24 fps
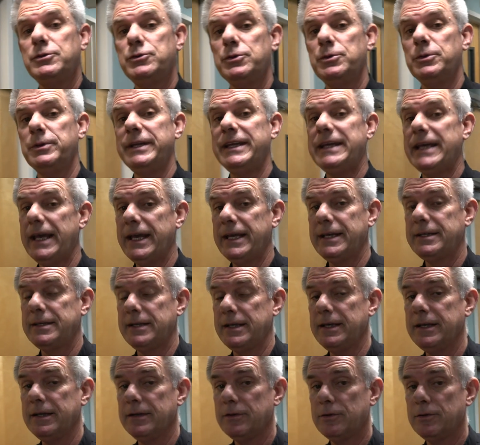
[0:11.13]
June the
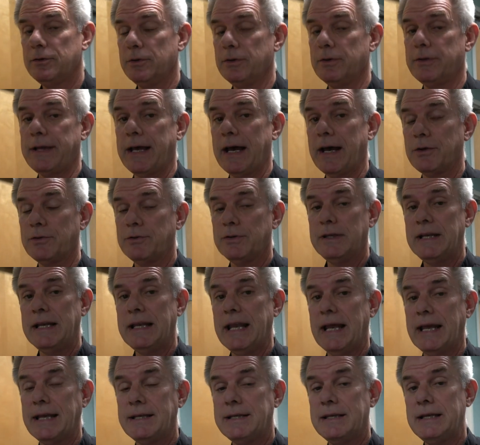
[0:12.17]
18th,
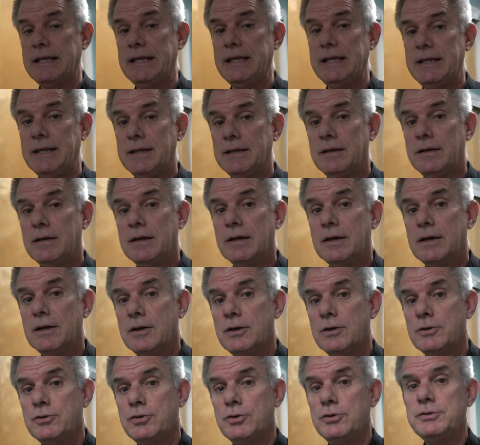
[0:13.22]
2019,
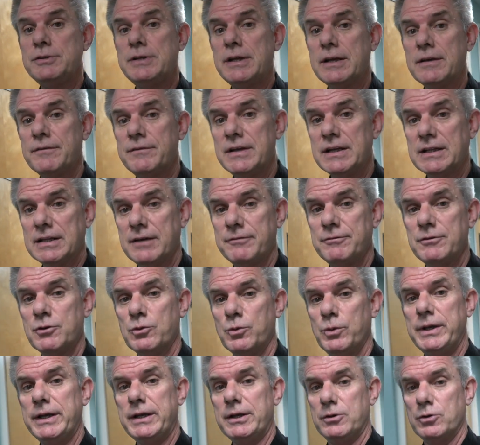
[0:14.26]
Tuesday of the
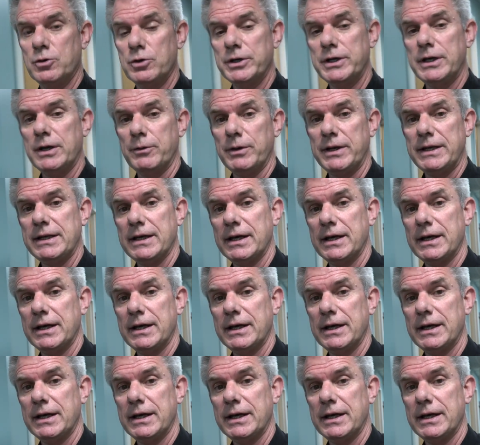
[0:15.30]
11th week in Ordinary